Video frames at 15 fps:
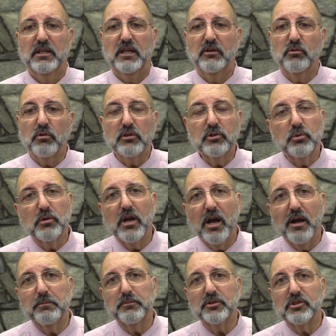in order to
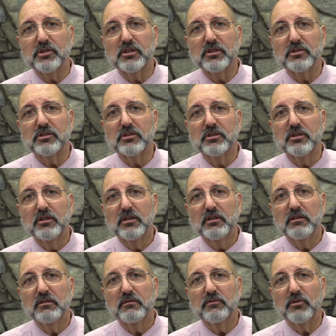accomplish this
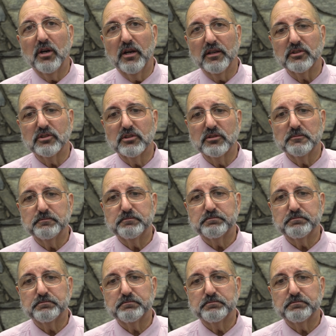for us.